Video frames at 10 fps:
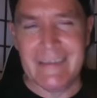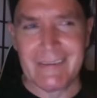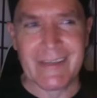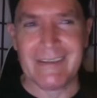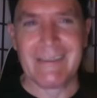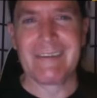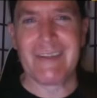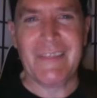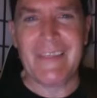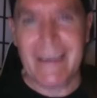it, like like it's
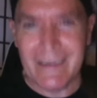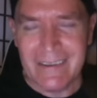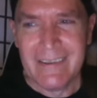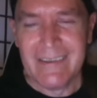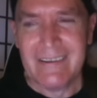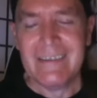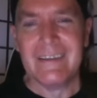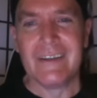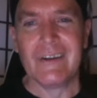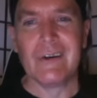a thing.
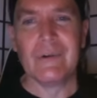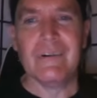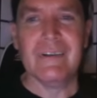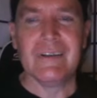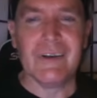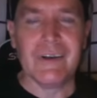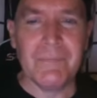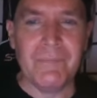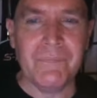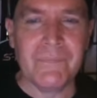You know,
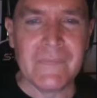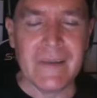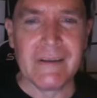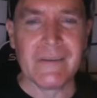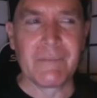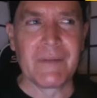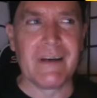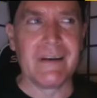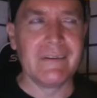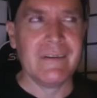um, and it's I'm
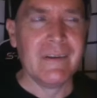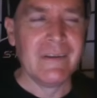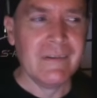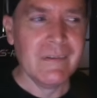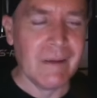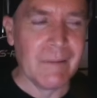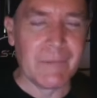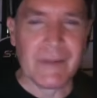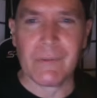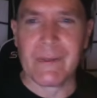not I'm
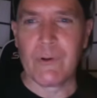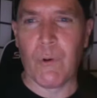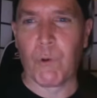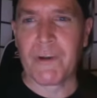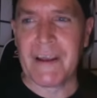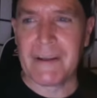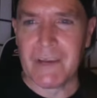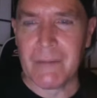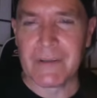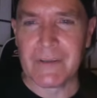not being some like corny
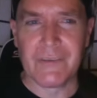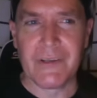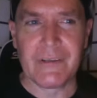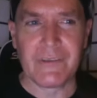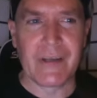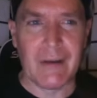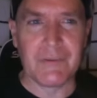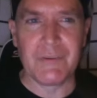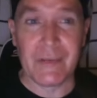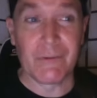academic to say it's like
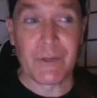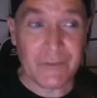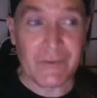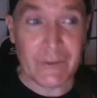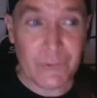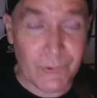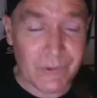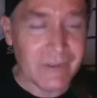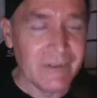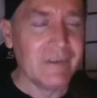obviously like very
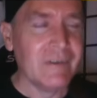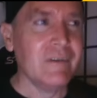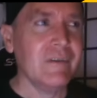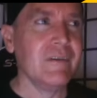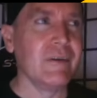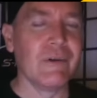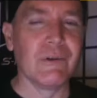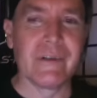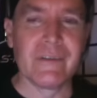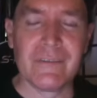sexual. You know,
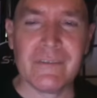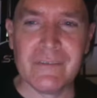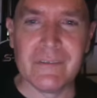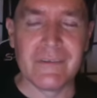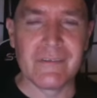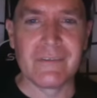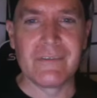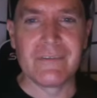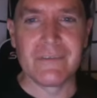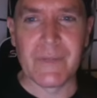like it's this
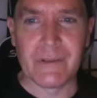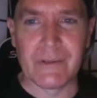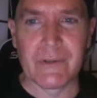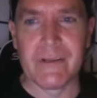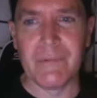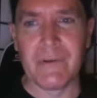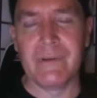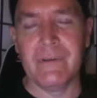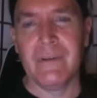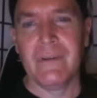this should be clear to anybody.